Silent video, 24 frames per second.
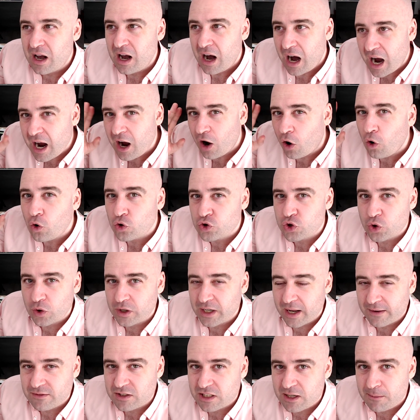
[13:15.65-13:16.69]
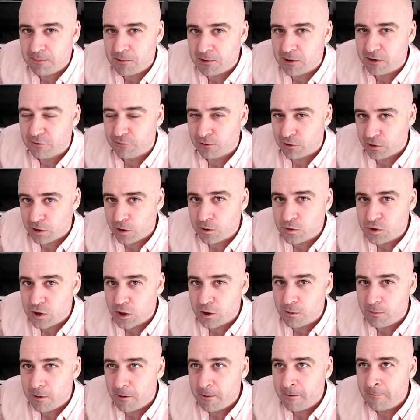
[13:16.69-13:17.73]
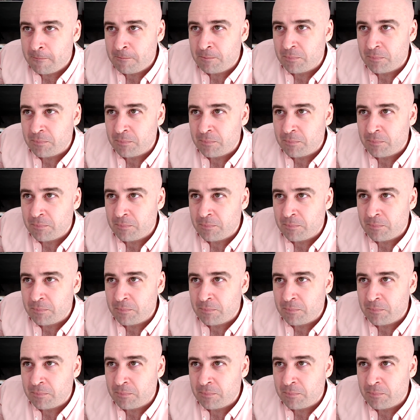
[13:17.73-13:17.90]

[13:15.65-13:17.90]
I also can have sympathy for YouTube